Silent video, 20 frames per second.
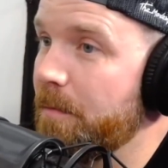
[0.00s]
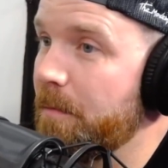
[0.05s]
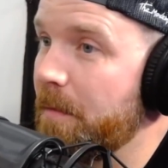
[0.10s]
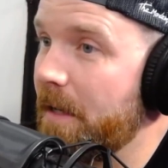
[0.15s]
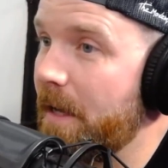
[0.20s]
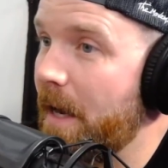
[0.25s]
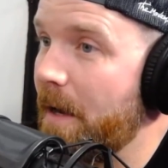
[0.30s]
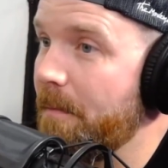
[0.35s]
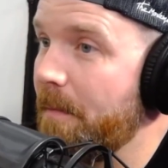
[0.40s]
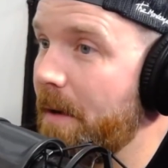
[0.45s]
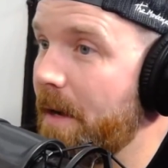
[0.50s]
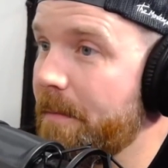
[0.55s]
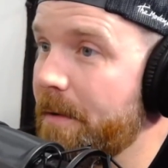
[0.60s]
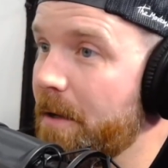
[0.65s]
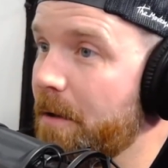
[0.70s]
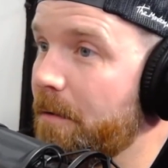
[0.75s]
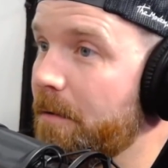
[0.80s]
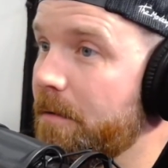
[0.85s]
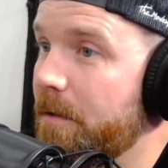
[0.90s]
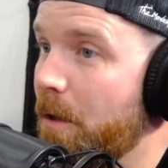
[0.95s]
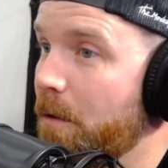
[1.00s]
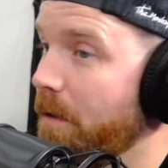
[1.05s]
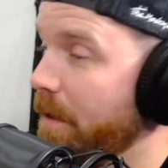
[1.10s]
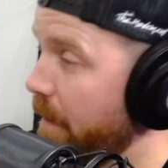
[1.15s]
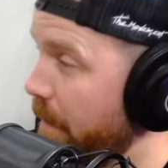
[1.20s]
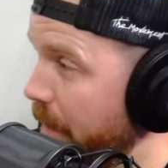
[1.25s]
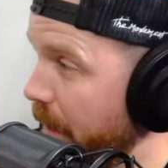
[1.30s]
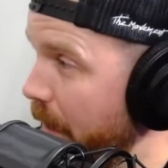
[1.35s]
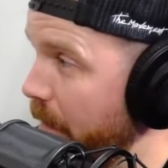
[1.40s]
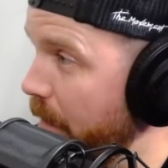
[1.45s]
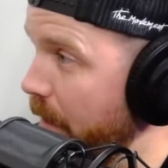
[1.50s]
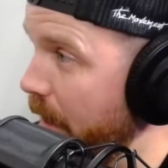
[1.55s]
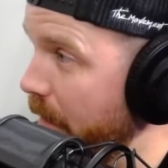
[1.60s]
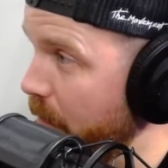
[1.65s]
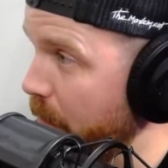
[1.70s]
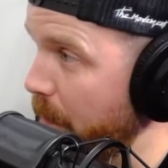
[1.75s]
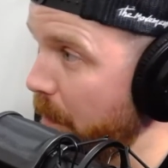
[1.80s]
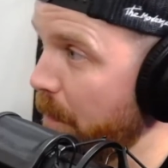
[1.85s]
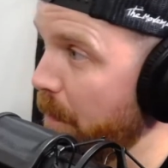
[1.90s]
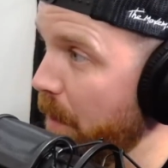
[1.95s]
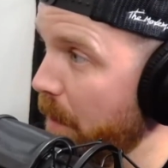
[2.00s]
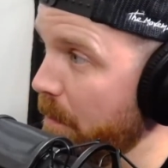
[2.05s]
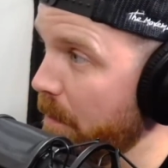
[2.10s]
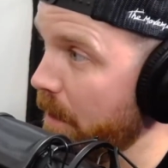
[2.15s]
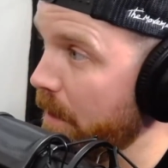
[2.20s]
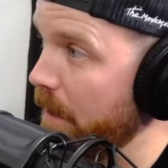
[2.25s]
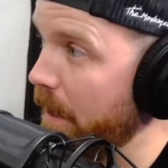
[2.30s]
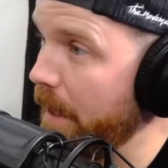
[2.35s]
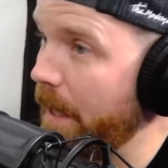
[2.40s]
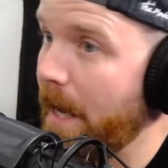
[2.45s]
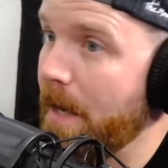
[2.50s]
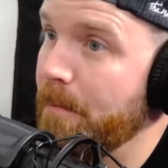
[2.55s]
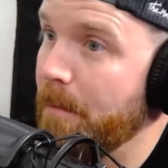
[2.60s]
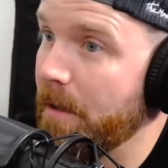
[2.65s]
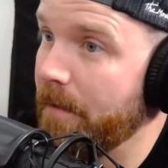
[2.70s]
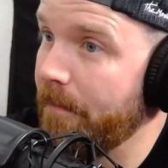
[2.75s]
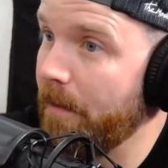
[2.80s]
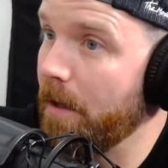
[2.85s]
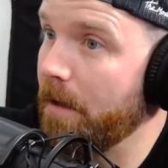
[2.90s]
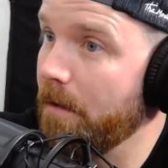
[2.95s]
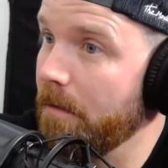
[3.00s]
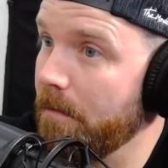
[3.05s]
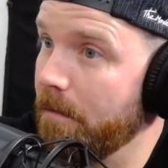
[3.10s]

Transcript: but I might be totally okay with having them in public. Like, hey, motherfucker.